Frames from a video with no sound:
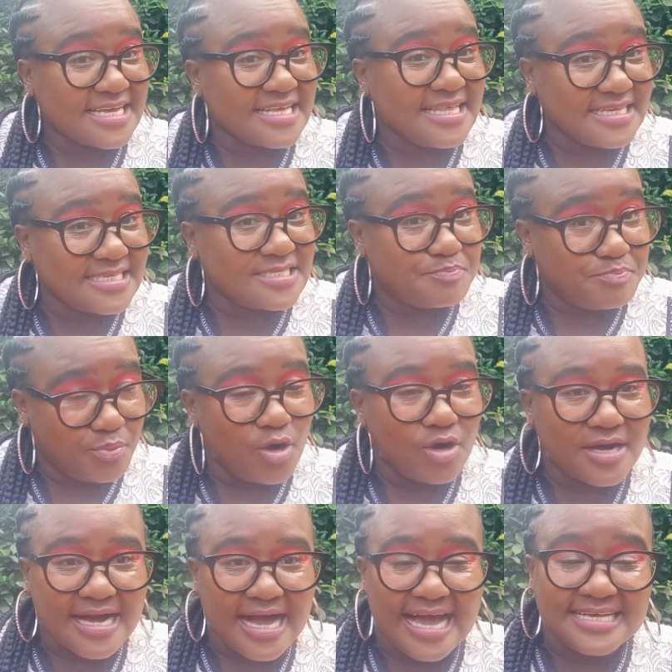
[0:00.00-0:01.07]
this
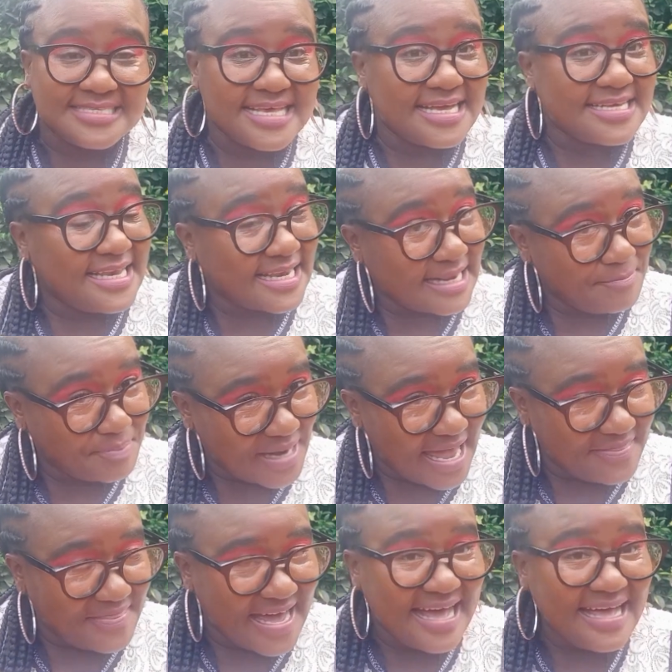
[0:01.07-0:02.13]
book, I said, little
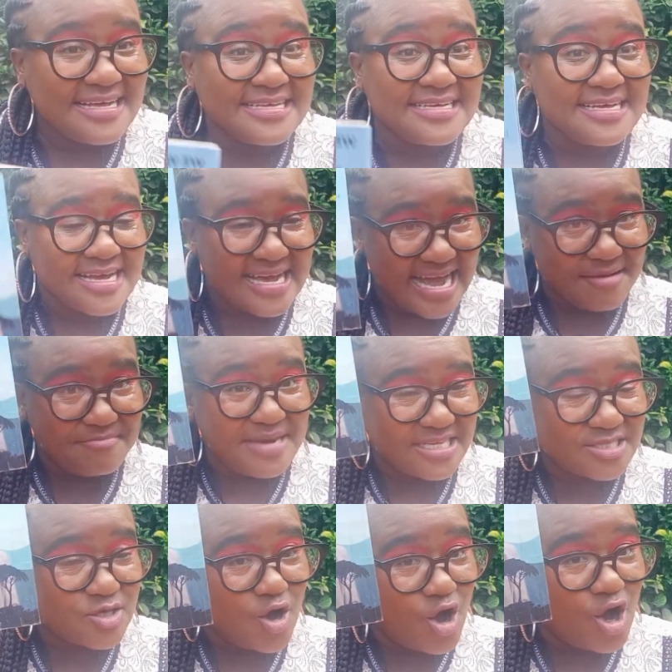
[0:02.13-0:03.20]
brother, come,
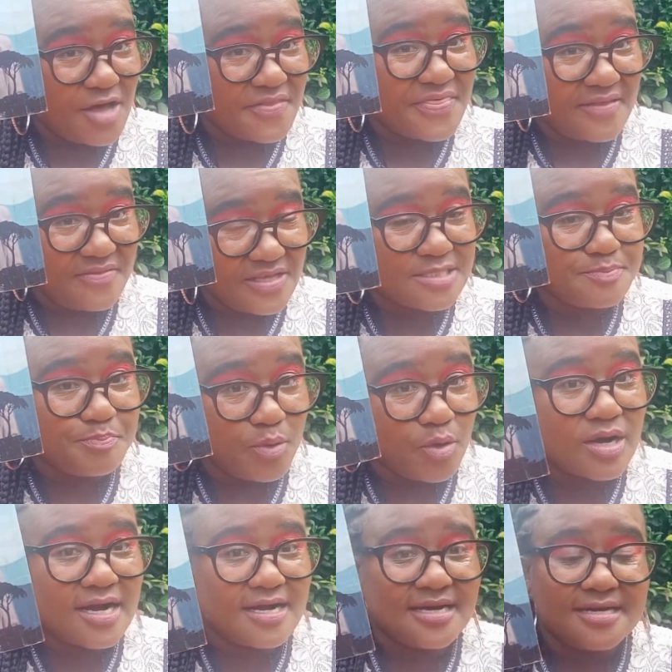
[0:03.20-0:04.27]
let's co-author this book.